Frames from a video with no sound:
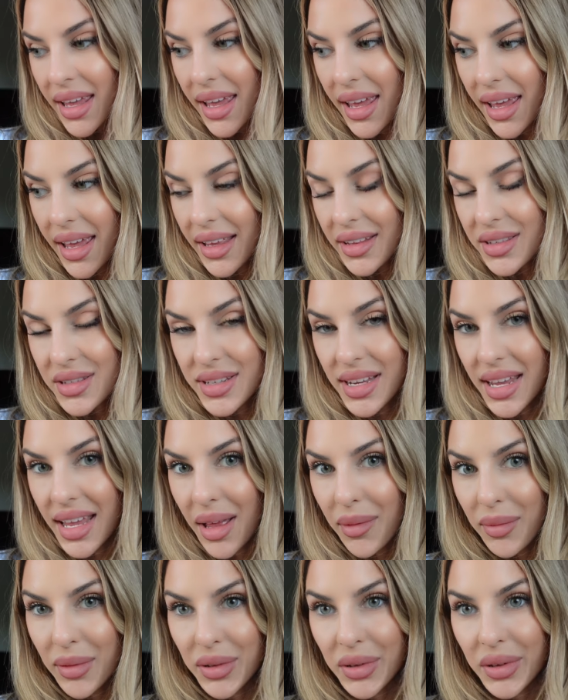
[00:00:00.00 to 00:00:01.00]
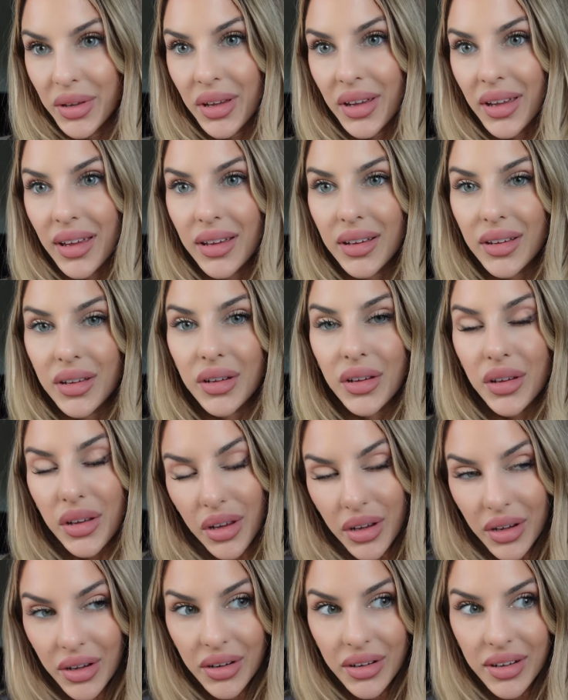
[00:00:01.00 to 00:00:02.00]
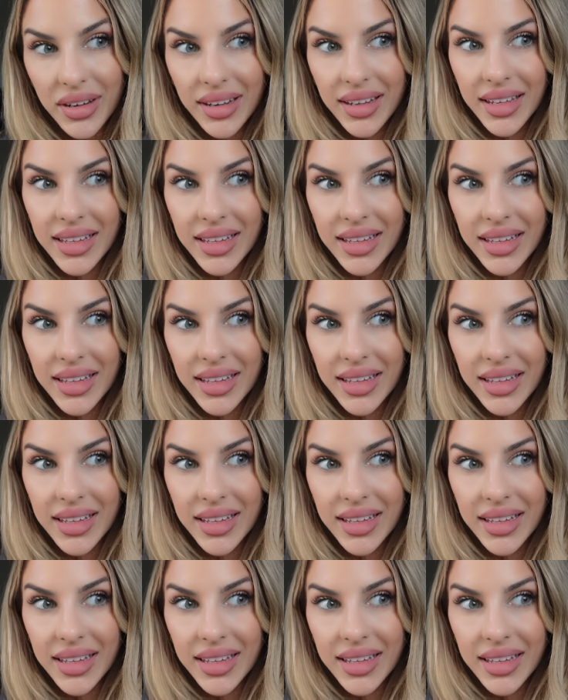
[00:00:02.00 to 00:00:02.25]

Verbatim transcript: Uh, today I'm looking good,